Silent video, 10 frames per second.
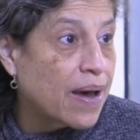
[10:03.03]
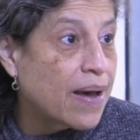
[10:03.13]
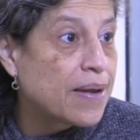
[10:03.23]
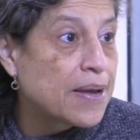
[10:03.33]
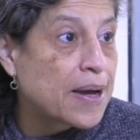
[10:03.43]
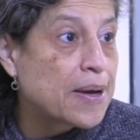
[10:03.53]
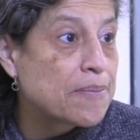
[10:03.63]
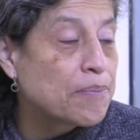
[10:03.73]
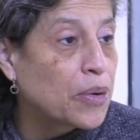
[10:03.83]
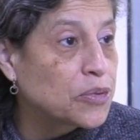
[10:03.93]
had
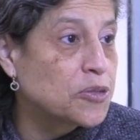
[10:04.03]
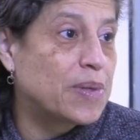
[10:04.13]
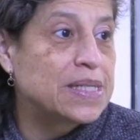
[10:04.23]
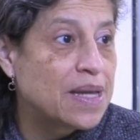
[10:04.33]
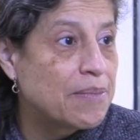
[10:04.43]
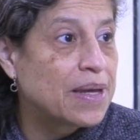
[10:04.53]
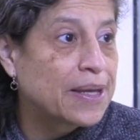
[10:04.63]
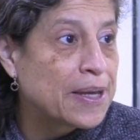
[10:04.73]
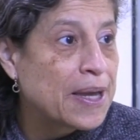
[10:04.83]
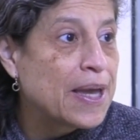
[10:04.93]
um, post
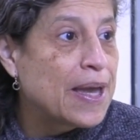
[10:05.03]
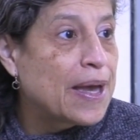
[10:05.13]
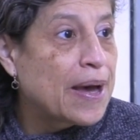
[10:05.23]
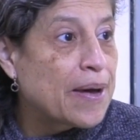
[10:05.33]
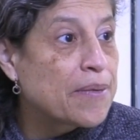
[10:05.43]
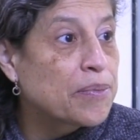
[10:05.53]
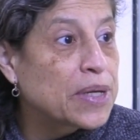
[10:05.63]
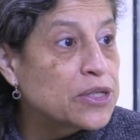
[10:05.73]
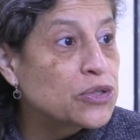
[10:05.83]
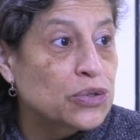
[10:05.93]
pandemic uh,
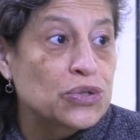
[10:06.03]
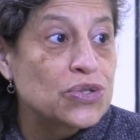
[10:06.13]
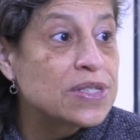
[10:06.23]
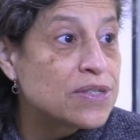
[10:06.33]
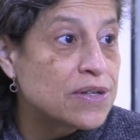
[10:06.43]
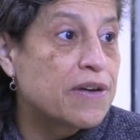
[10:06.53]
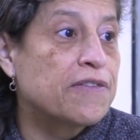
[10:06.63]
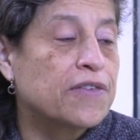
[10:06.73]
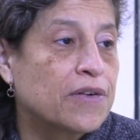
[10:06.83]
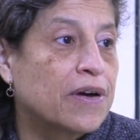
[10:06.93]
resurgence
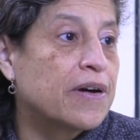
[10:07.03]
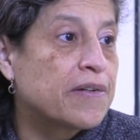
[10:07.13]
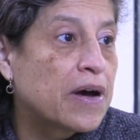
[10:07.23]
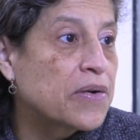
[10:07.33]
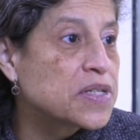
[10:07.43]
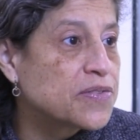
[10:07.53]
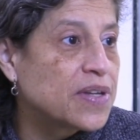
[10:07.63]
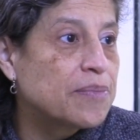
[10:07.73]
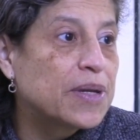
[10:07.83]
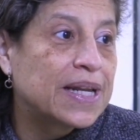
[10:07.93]
of uh, RSV,
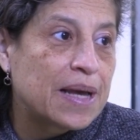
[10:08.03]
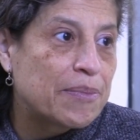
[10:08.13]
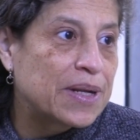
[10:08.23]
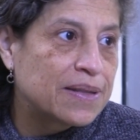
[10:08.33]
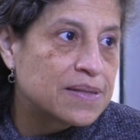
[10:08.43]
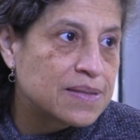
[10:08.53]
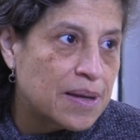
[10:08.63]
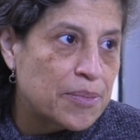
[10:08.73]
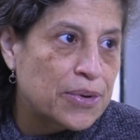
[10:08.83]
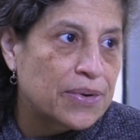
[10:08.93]
but it happened in the
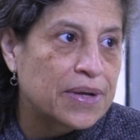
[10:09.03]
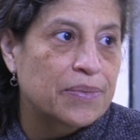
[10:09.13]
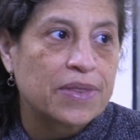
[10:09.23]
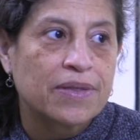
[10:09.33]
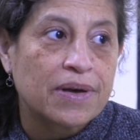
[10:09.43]
summer and mm -hmm. we mm-hmm.